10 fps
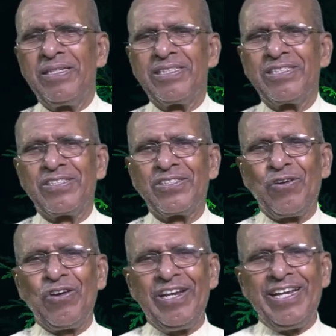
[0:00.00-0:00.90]

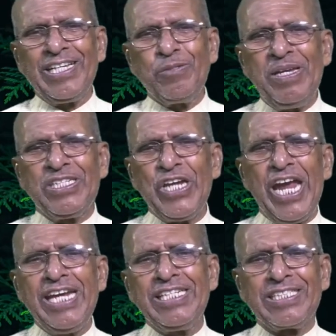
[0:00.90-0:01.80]
So let us be
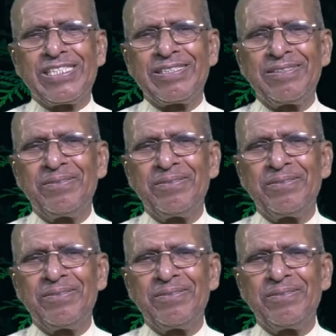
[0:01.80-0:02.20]
changed.